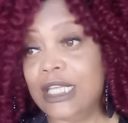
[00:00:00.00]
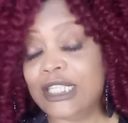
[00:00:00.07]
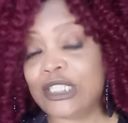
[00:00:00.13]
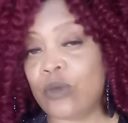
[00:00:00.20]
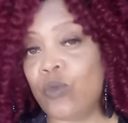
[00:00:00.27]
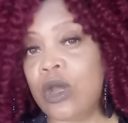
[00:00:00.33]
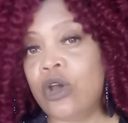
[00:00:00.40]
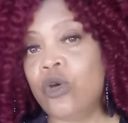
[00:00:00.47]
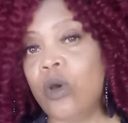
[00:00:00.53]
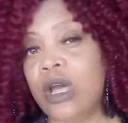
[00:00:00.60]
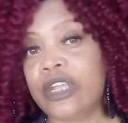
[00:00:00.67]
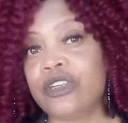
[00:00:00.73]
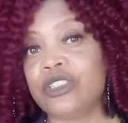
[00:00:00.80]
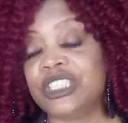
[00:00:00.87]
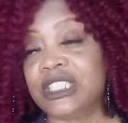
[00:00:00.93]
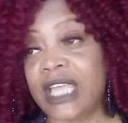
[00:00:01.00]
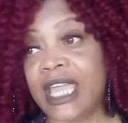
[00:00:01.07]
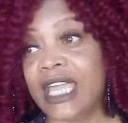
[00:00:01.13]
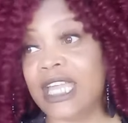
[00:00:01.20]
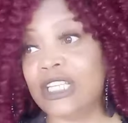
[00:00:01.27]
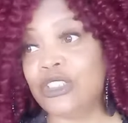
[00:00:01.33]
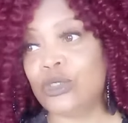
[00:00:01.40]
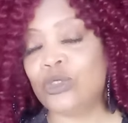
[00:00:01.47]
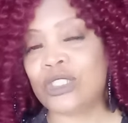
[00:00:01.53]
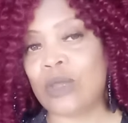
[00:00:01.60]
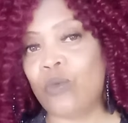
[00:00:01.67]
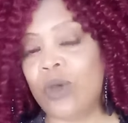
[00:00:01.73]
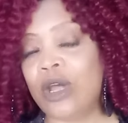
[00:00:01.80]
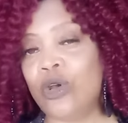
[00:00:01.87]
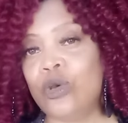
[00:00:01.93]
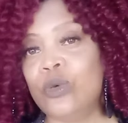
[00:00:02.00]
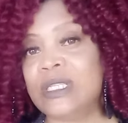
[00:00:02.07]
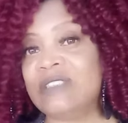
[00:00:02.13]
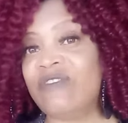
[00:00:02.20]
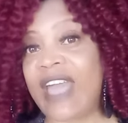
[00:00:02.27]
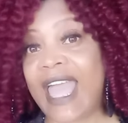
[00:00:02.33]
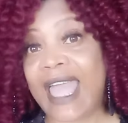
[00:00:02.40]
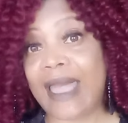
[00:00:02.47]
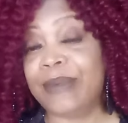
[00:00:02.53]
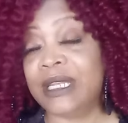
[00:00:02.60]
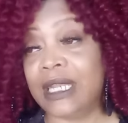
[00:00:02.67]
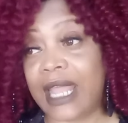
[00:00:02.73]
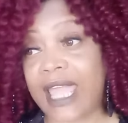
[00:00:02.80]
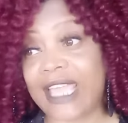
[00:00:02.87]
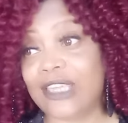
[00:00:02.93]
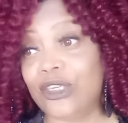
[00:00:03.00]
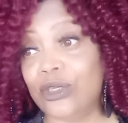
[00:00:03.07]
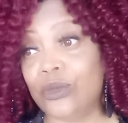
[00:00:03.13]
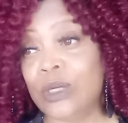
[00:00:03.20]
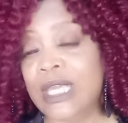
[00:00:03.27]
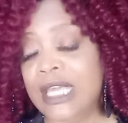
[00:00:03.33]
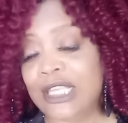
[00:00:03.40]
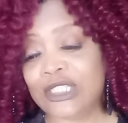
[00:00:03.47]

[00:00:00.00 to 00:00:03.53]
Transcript: someone who understands you, someone who is vibing like you,